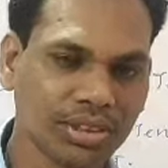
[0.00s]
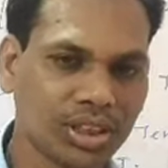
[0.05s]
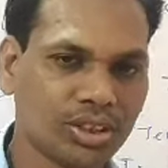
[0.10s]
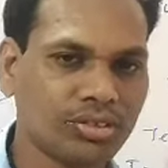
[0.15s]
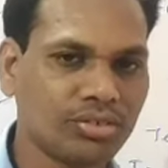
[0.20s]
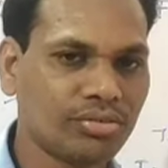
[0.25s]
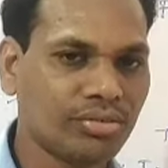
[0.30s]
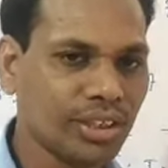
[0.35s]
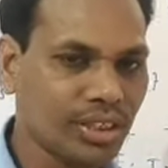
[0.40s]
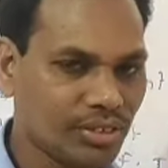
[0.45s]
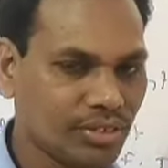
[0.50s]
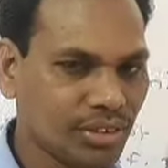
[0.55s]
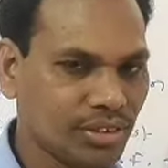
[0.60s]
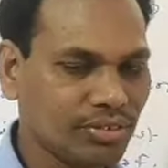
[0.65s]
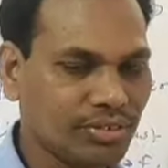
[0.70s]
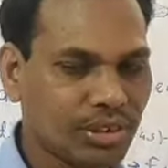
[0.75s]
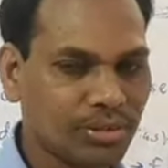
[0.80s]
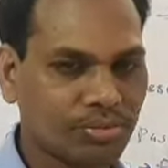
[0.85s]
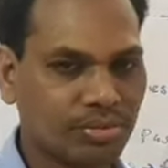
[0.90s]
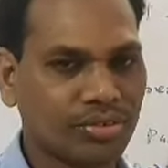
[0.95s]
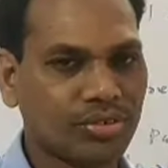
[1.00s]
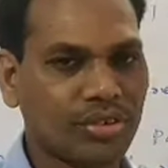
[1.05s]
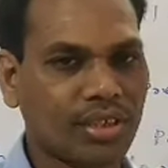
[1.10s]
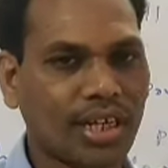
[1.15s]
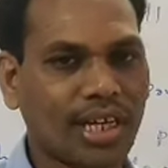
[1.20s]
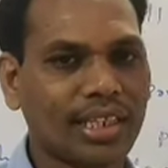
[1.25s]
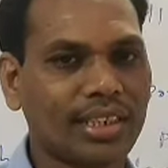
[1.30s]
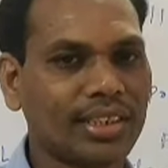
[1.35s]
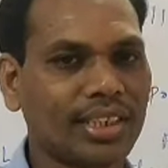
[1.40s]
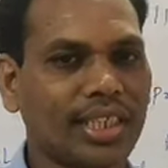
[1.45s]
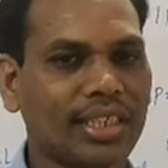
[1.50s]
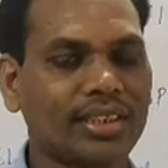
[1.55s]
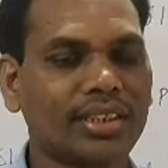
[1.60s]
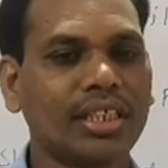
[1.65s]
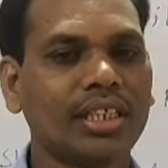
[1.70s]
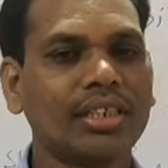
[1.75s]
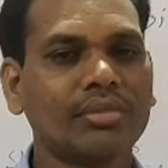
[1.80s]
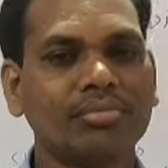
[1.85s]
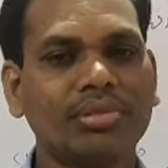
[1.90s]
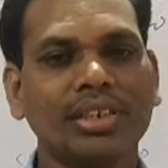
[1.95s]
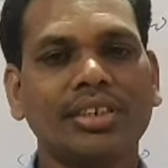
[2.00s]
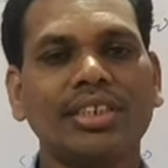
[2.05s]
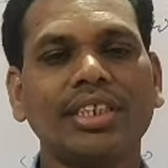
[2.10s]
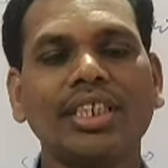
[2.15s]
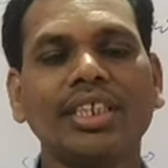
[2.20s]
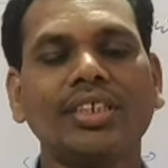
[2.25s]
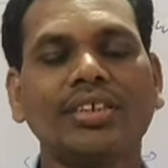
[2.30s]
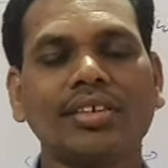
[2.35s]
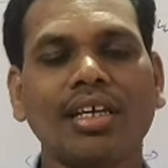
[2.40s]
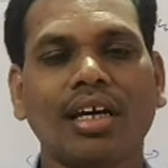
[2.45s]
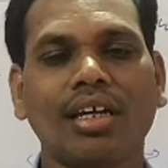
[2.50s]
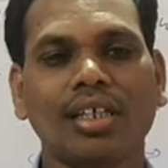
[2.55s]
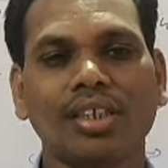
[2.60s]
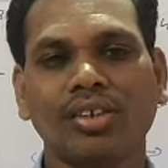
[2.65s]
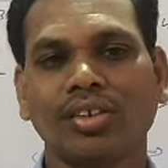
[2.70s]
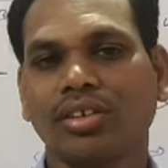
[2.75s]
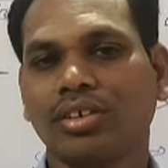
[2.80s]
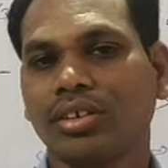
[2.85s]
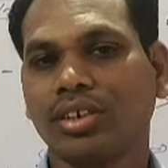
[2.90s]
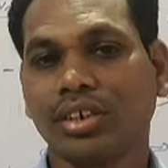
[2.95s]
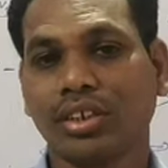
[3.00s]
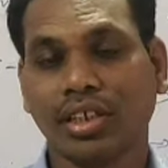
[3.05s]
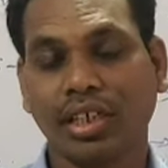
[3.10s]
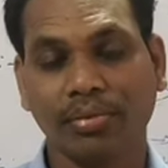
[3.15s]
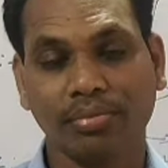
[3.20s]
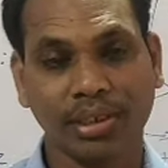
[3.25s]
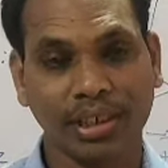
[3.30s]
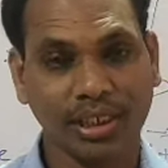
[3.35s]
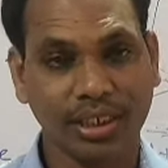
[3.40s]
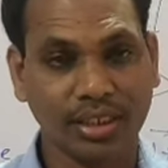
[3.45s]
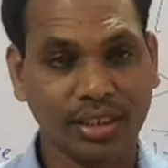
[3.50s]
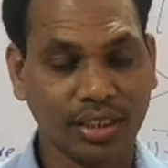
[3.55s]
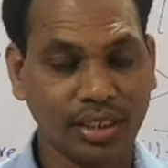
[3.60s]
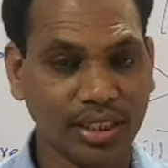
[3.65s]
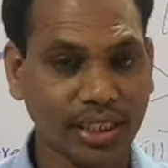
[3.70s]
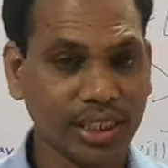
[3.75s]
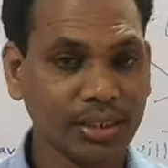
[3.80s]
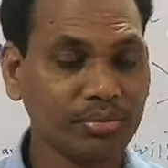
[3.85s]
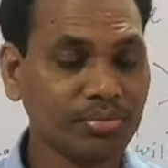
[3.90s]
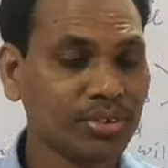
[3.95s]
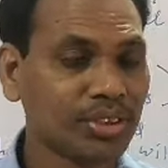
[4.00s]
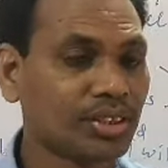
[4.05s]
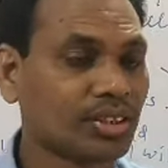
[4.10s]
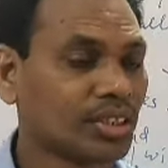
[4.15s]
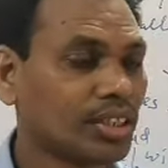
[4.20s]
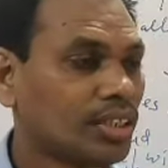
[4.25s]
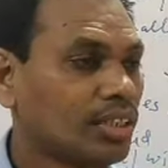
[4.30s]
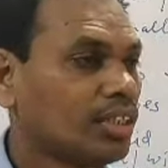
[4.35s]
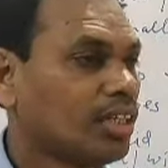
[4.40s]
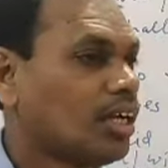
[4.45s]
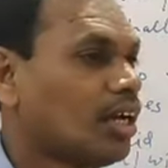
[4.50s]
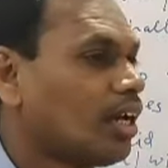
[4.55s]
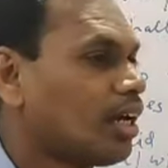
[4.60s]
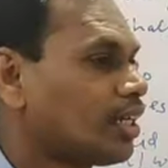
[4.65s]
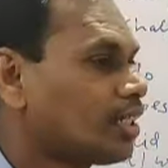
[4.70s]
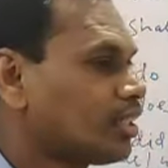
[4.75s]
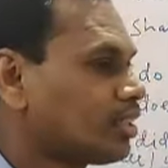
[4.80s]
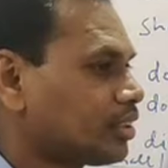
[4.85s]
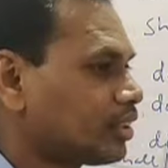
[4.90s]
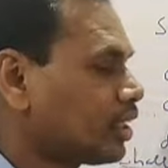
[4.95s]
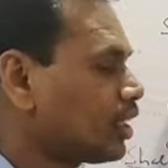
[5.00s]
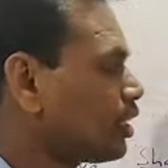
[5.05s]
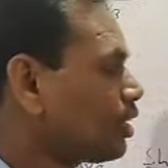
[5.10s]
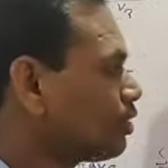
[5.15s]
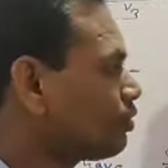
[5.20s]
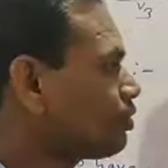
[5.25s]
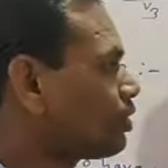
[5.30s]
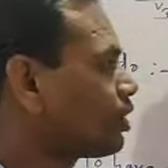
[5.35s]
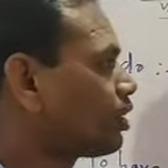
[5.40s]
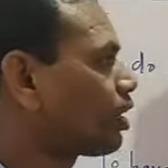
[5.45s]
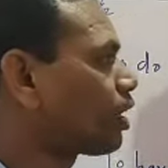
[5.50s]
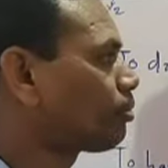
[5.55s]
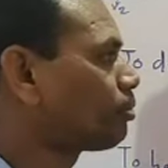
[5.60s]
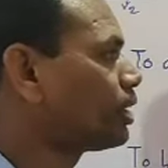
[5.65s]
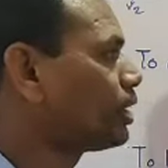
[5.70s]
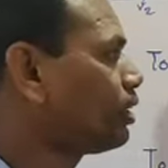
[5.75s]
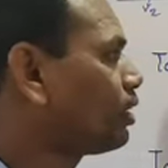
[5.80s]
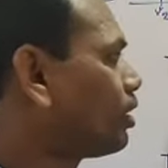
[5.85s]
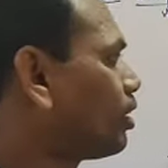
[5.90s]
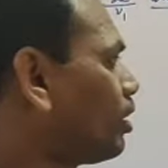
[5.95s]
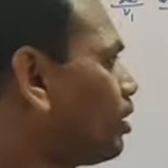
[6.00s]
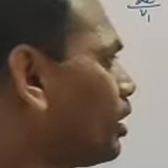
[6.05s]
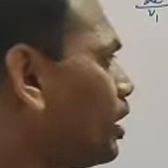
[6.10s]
V2, V3, V4 like that. But these are not the grammatical names. I tell you the grammatical